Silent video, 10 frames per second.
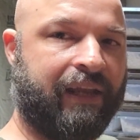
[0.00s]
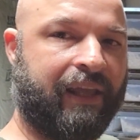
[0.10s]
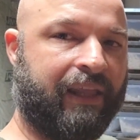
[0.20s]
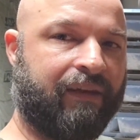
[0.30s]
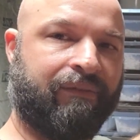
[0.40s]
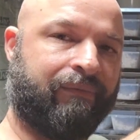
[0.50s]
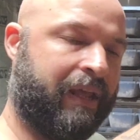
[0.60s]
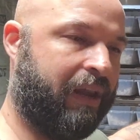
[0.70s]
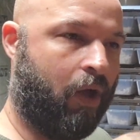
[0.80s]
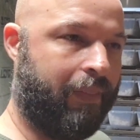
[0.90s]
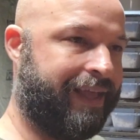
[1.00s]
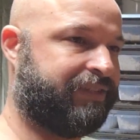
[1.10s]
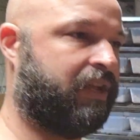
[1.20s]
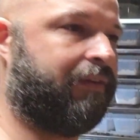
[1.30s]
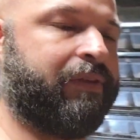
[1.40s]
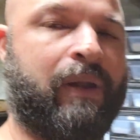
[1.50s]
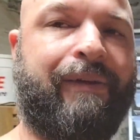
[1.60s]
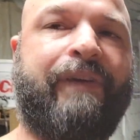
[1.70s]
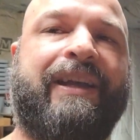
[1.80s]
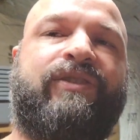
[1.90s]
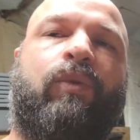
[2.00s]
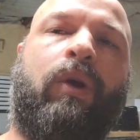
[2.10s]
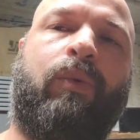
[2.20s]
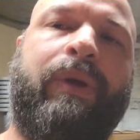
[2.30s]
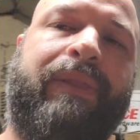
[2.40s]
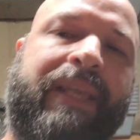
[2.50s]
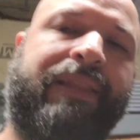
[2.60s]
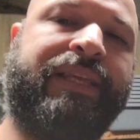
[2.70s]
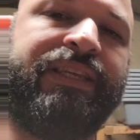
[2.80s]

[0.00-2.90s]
and all that stuff. They're a lot faster to work with than